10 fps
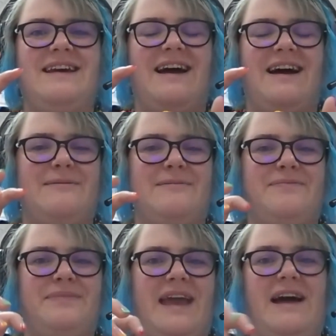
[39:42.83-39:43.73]

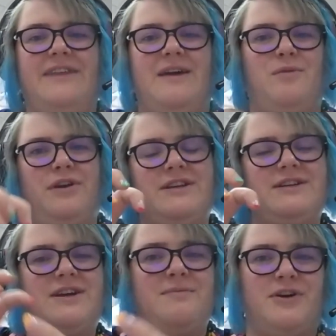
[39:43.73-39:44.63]
out there wanting to
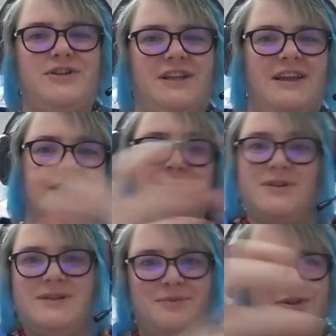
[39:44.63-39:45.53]
commercialize what
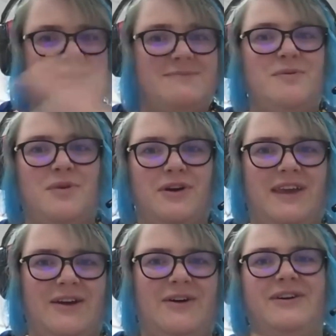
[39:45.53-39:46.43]
Sabuj has been
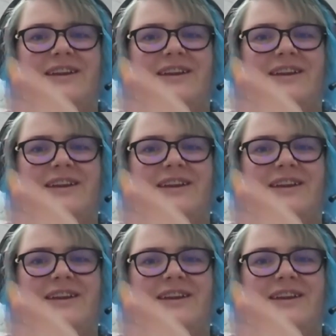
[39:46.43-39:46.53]
working on